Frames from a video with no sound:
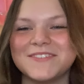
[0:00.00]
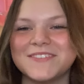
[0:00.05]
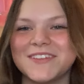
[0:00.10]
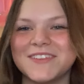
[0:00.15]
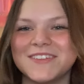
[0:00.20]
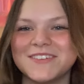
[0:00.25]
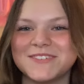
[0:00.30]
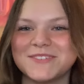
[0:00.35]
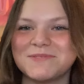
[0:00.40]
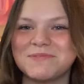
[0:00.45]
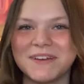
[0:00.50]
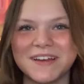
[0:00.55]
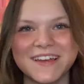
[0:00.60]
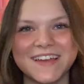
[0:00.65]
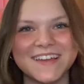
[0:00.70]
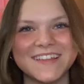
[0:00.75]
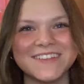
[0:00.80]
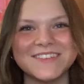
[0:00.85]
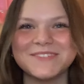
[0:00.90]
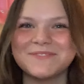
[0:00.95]
So those are
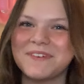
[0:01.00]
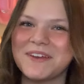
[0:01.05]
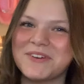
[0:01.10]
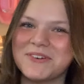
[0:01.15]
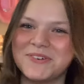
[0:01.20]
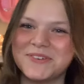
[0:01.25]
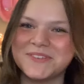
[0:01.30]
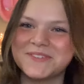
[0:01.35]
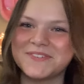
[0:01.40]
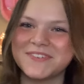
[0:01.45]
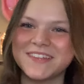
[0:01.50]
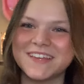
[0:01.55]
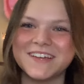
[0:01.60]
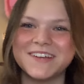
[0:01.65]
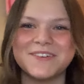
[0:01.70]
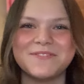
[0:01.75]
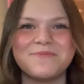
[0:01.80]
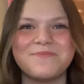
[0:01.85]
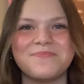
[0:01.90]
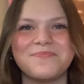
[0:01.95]
my goals for the
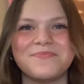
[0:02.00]
year.